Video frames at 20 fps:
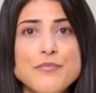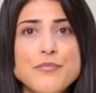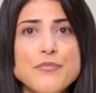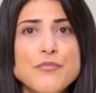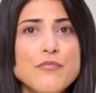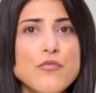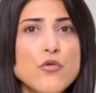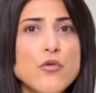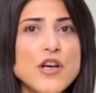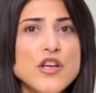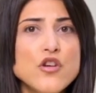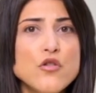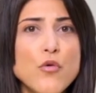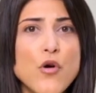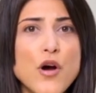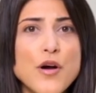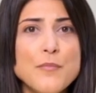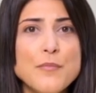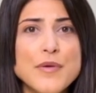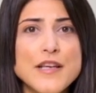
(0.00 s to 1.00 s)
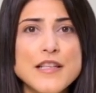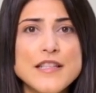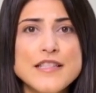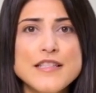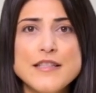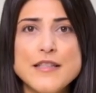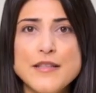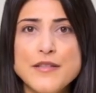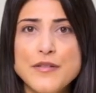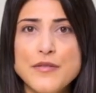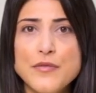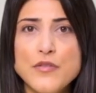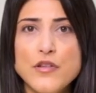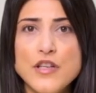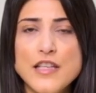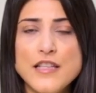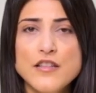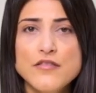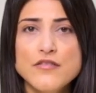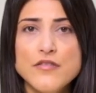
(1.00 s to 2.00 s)
For each workpiece, you
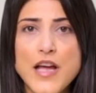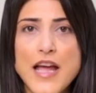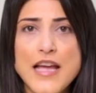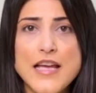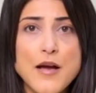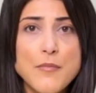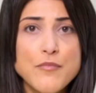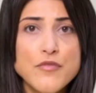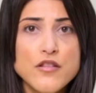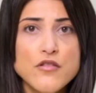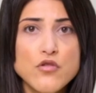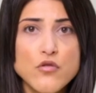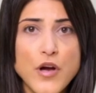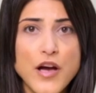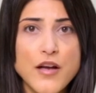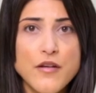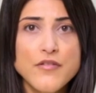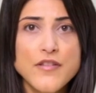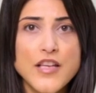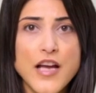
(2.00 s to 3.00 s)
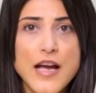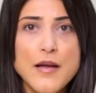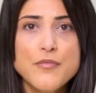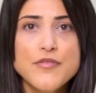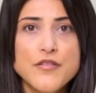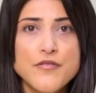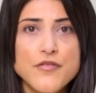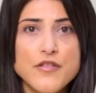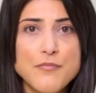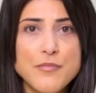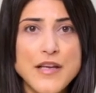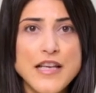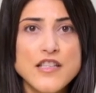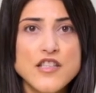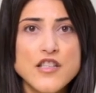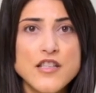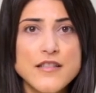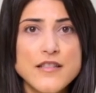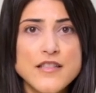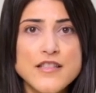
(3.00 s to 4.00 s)
can define up to 12 types of
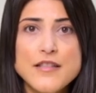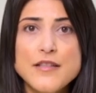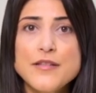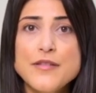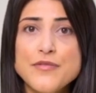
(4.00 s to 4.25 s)
dimensions,